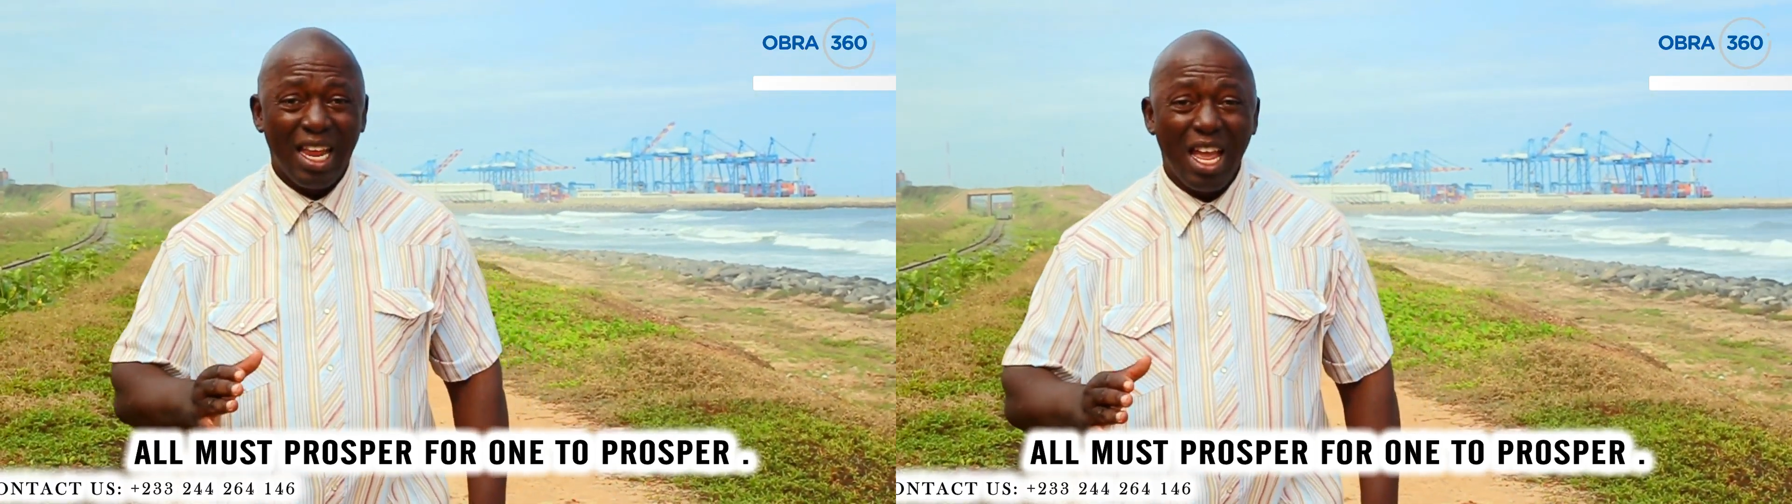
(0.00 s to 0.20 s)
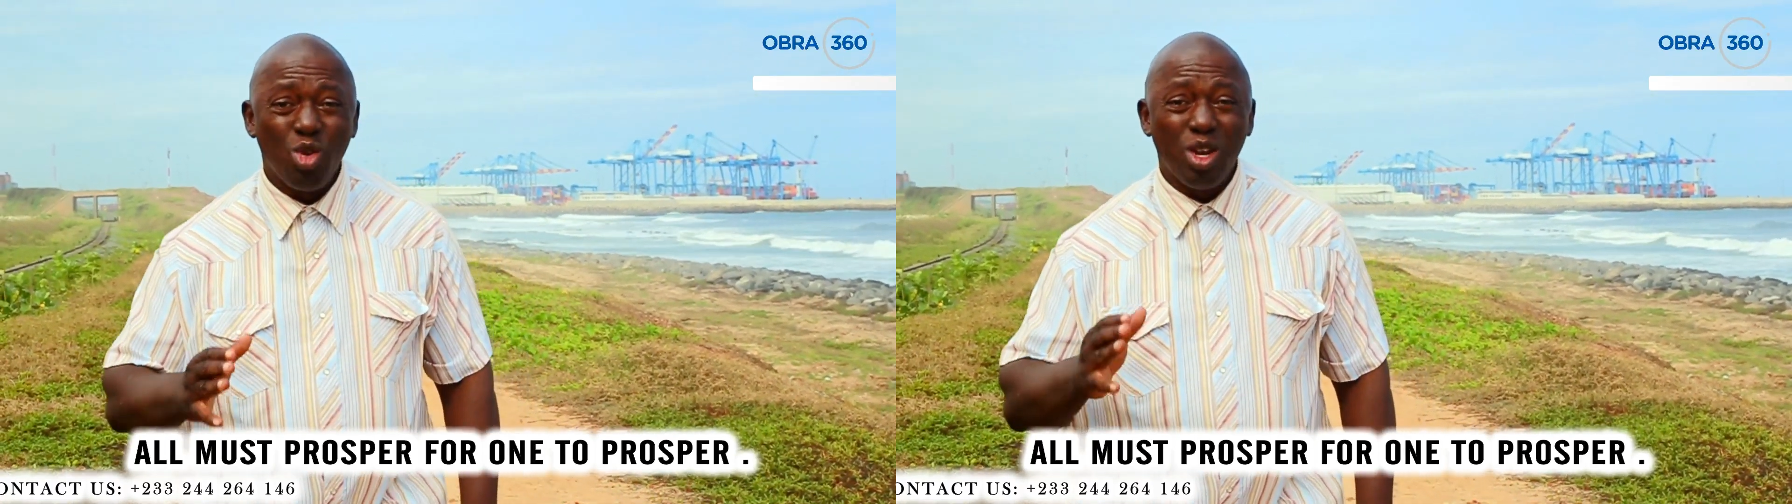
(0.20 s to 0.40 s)

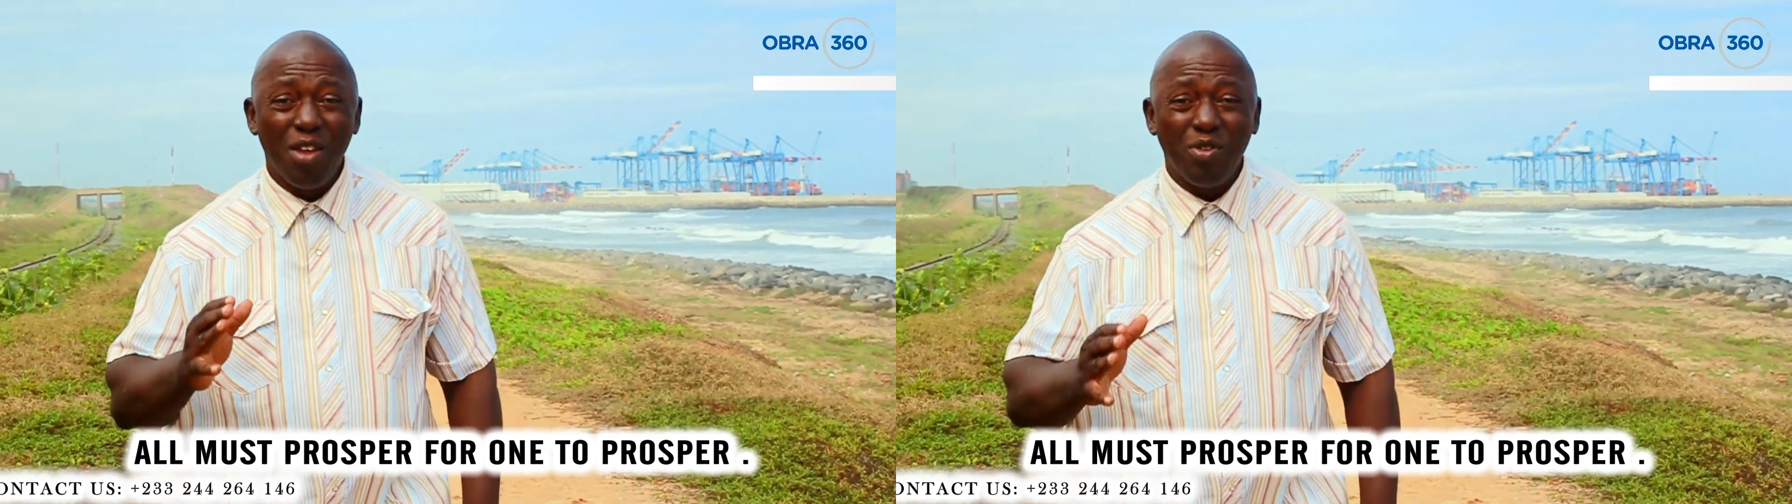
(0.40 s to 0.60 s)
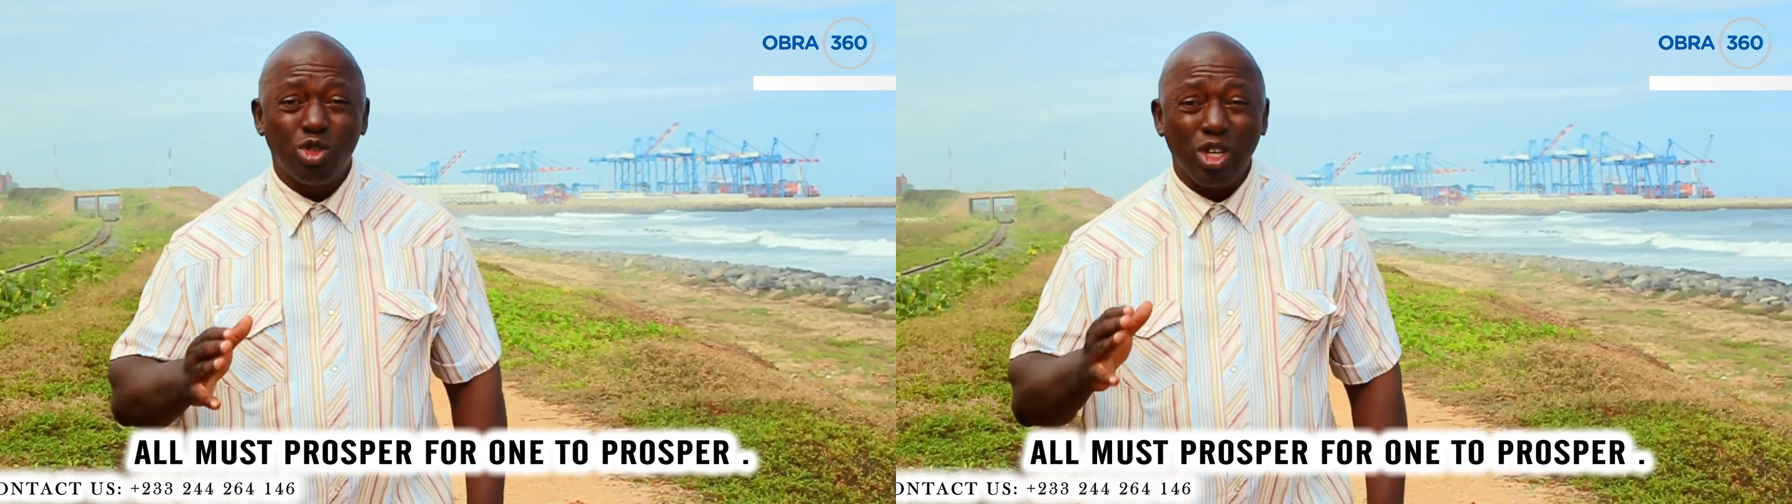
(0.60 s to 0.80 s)
and you
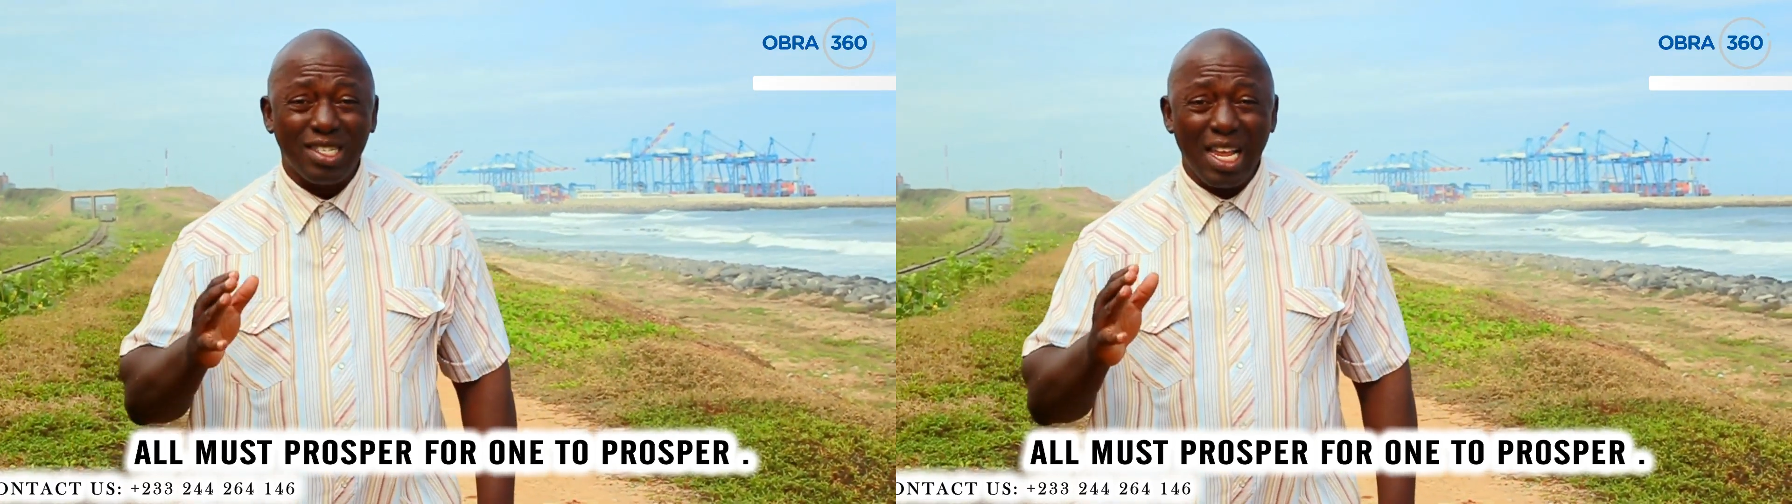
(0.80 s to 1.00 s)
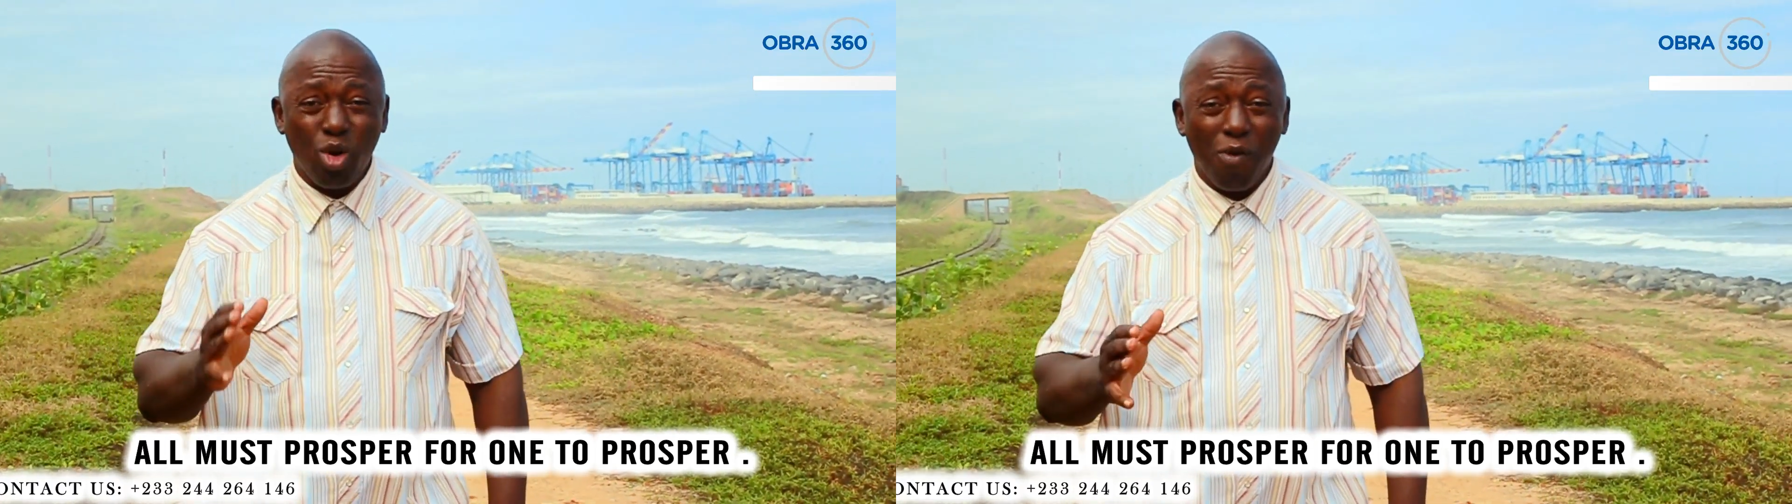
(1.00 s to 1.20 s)
live in
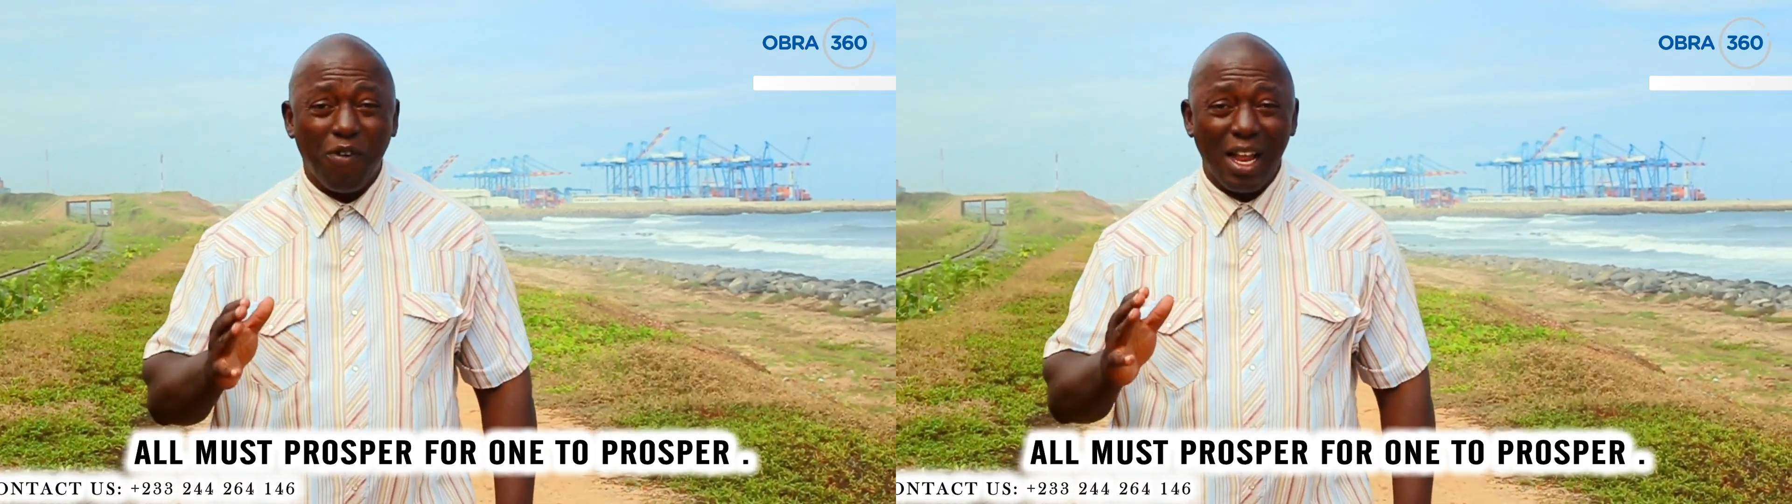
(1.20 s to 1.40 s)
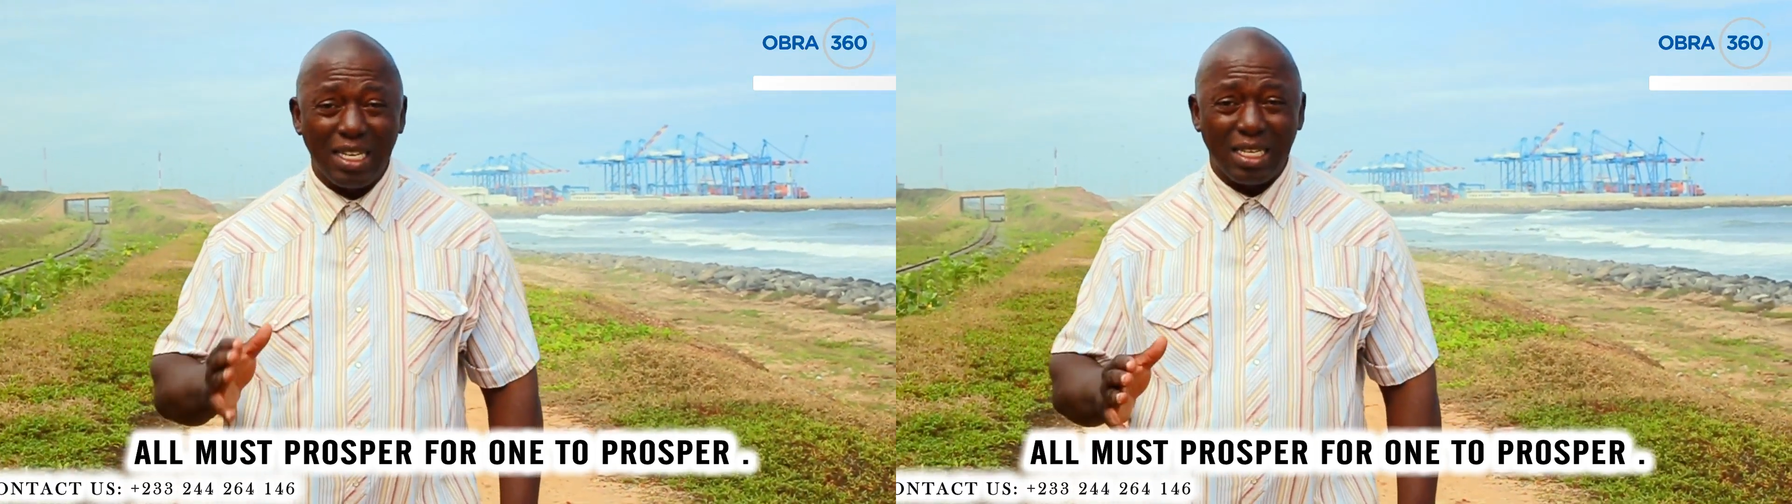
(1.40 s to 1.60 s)
Trasaco
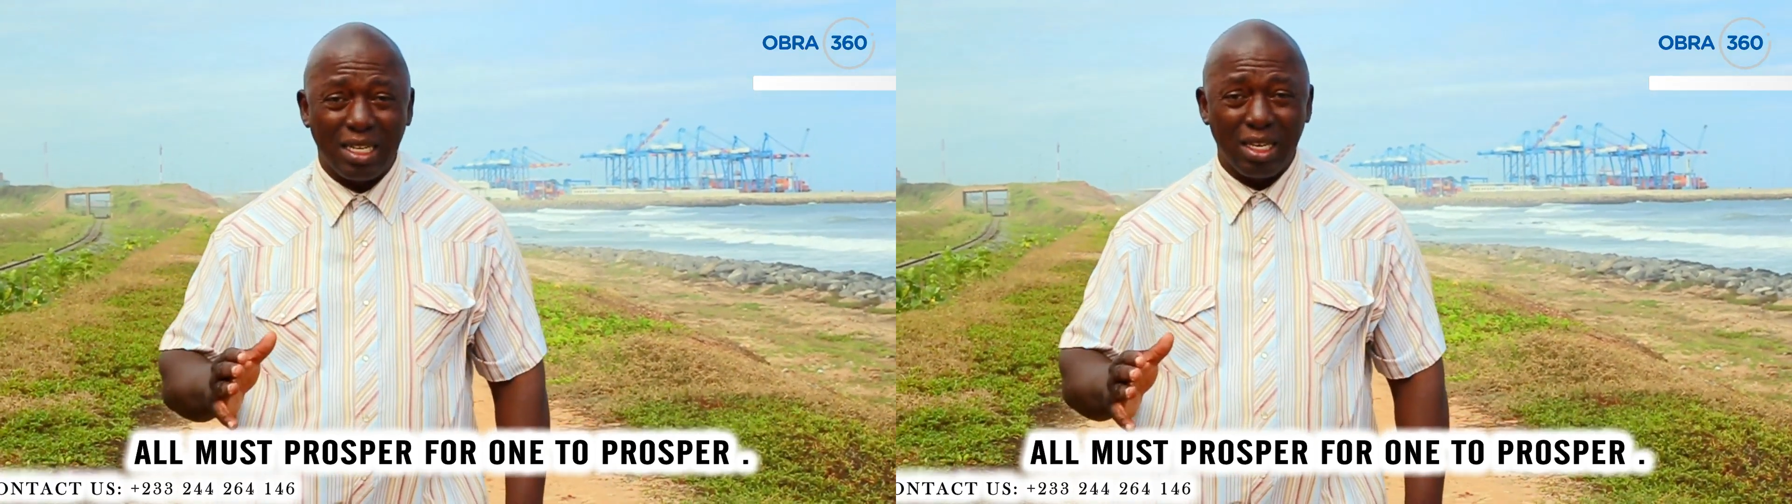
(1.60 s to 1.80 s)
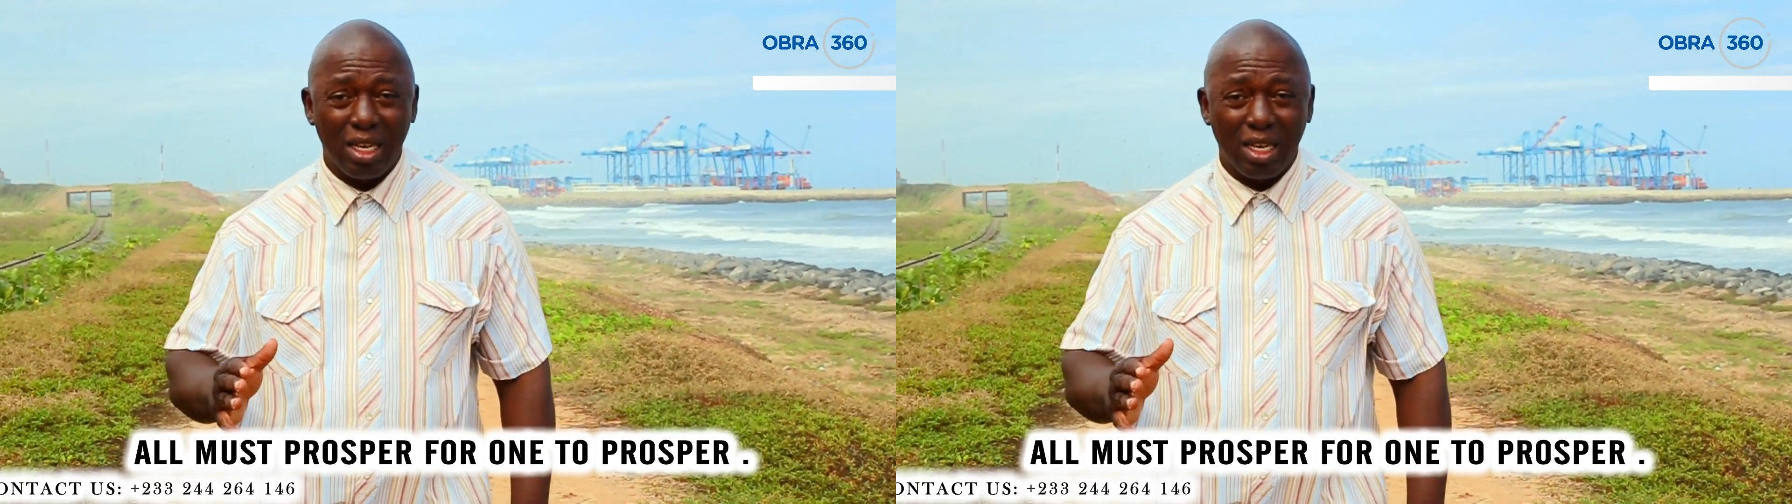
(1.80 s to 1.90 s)
Valley,